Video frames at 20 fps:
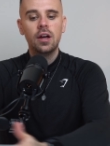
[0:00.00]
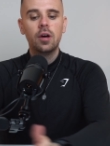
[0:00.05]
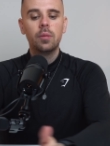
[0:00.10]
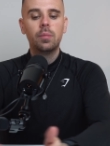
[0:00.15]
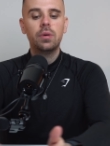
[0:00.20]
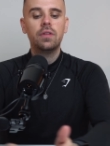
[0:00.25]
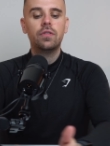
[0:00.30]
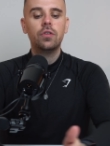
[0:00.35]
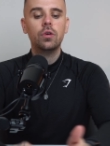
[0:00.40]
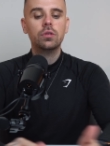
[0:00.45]

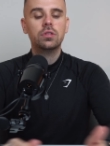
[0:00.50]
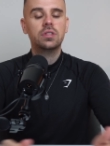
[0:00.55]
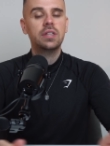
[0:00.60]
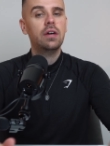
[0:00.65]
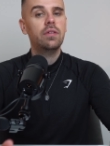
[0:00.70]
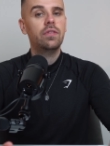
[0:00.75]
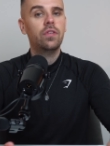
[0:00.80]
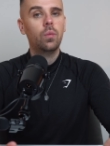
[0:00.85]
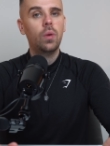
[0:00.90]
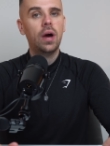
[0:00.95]
But if you're
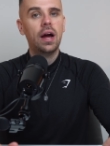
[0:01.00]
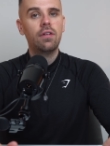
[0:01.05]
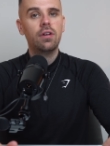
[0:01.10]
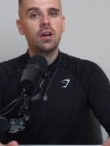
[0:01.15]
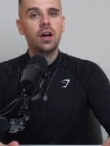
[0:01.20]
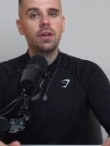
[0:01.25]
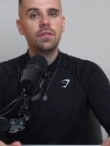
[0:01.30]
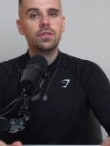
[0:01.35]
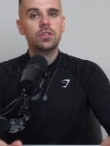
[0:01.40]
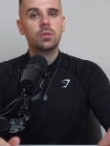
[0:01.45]
self aware
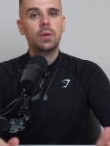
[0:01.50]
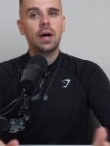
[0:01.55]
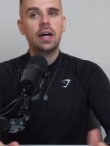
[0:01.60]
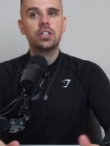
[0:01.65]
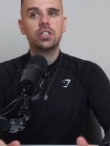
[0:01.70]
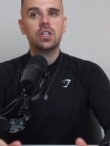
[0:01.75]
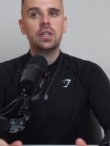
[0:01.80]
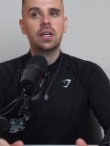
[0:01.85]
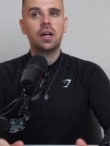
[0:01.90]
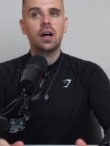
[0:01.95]
enough to
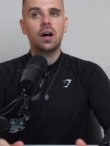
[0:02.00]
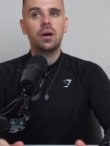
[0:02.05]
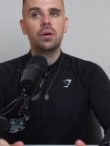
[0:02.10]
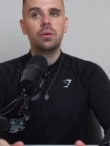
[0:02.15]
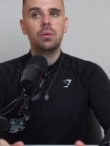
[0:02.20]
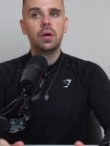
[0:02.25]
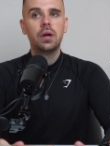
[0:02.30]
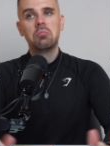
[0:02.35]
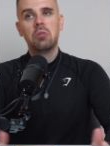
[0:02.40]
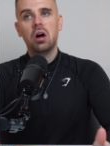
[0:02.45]
actually
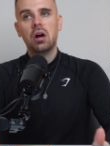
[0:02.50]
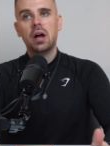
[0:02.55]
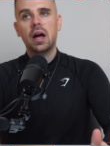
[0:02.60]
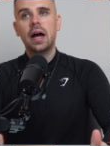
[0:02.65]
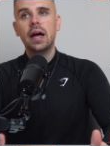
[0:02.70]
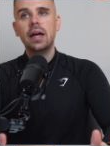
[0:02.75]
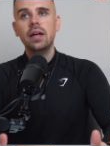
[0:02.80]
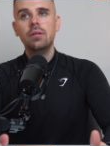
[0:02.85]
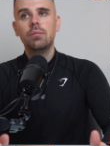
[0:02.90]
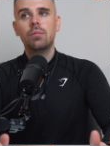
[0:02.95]
go,
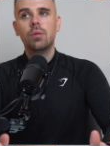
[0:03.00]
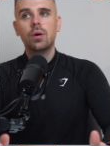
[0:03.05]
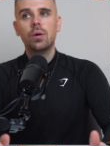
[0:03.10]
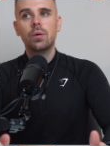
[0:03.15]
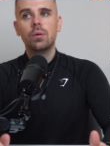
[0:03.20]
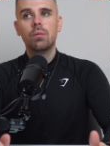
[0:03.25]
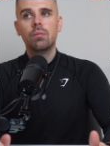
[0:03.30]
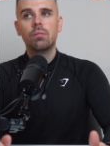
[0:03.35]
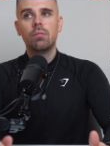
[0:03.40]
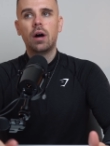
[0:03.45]
okay,
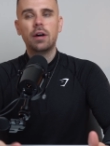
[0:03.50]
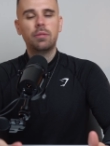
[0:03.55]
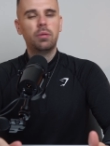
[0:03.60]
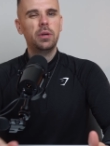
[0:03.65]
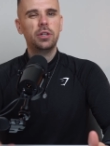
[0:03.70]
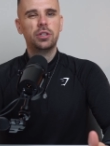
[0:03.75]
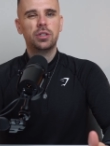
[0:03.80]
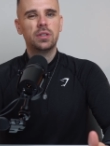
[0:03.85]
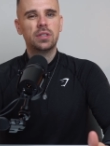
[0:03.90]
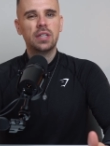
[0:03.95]
well, I
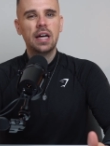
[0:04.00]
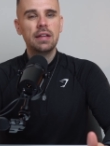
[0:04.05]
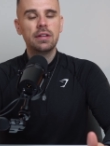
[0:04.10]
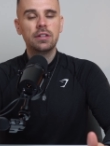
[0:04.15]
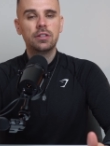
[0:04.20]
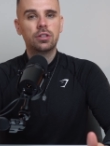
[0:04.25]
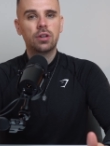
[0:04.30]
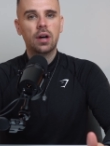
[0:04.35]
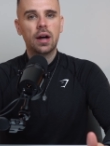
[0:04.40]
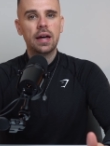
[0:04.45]
probably shouldn't take
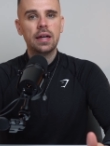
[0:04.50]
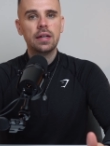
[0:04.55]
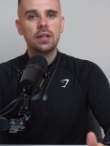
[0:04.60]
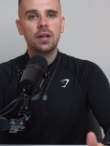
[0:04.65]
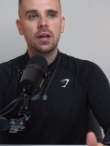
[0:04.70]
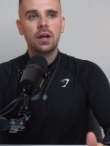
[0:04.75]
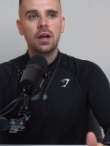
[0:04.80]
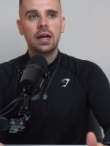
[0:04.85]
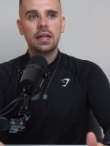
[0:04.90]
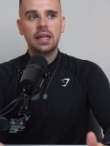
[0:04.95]
this trade,
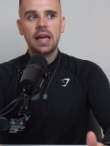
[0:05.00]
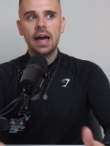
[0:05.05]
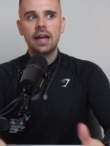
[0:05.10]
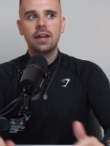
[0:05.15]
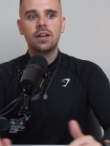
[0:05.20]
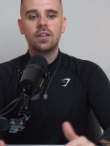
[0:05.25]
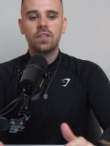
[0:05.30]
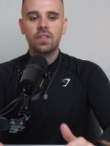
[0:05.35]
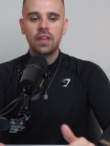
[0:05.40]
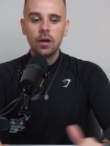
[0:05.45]

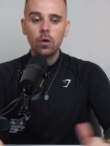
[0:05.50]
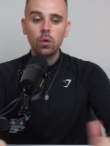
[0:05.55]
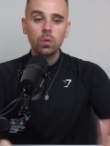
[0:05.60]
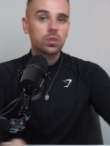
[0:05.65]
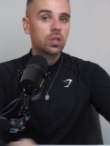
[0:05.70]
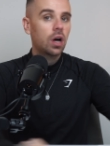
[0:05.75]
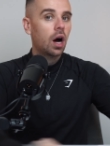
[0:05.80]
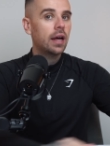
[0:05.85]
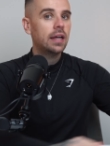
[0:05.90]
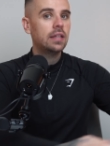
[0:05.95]
again, they all
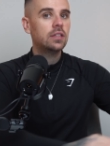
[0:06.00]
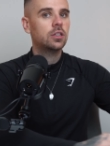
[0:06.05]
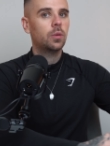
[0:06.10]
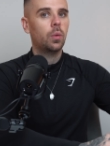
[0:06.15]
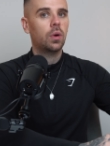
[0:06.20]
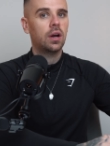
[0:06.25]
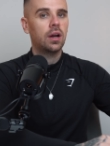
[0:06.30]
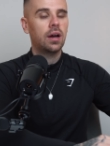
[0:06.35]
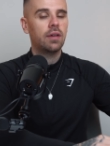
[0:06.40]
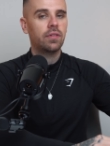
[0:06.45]
tie into
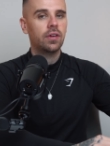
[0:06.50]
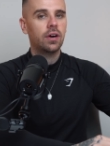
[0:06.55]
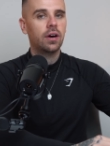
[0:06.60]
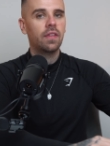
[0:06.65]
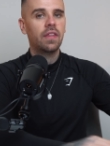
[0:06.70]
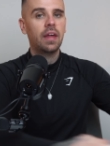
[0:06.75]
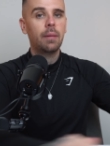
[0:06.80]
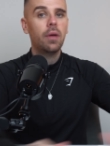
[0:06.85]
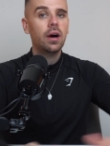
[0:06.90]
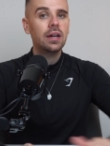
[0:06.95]
one another.
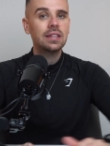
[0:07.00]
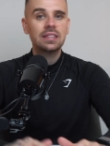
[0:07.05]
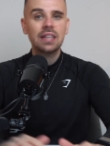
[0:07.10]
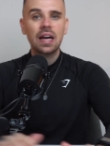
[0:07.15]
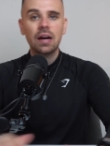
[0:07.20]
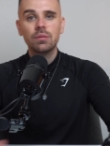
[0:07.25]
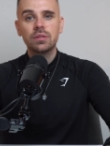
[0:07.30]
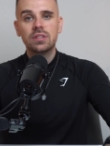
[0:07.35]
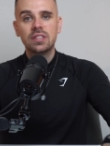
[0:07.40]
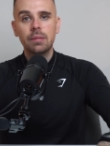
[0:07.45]
They might
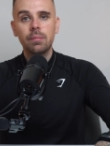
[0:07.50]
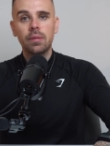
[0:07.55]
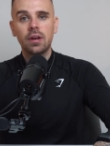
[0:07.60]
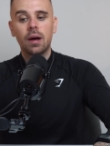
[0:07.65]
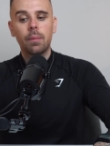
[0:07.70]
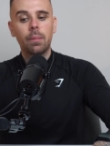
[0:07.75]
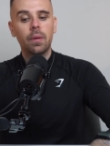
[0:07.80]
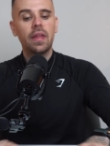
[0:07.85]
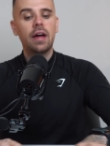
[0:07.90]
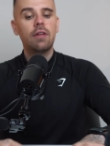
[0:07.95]
sound
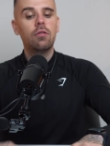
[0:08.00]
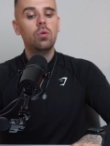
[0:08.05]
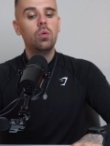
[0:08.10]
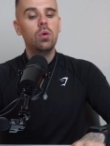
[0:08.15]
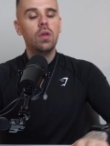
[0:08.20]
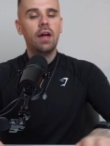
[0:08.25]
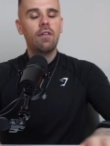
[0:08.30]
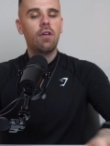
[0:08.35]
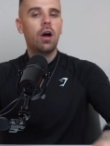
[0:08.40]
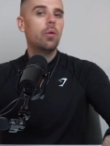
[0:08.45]
similar, but they're all
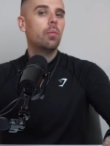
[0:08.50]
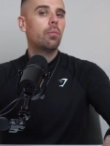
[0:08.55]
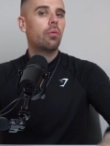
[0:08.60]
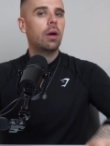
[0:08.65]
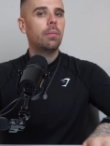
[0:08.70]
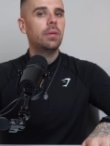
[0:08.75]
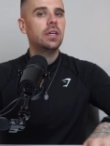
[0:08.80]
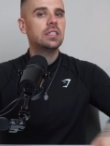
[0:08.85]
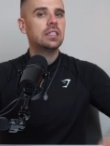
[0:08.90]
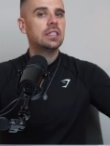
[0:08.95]
their own
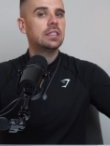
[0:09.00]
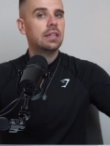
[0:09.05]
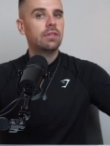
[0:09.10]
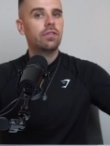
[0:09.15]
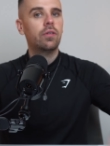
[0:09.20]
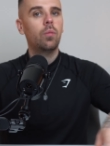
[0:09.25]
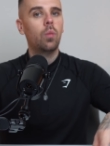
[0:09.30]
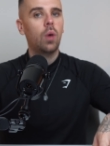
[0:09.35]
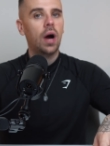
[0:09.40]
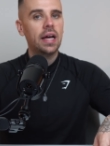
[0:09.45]
premise in
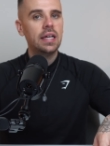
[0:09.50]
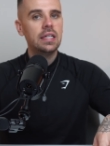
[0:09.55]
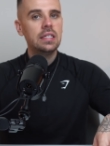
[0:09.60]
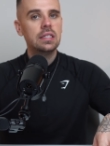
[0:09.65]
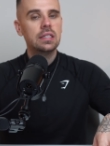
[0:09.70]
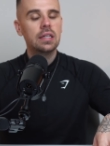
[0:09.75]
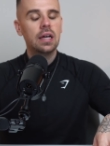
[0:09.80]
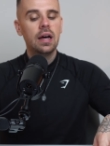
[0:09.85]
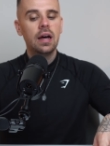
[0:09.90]
different ways.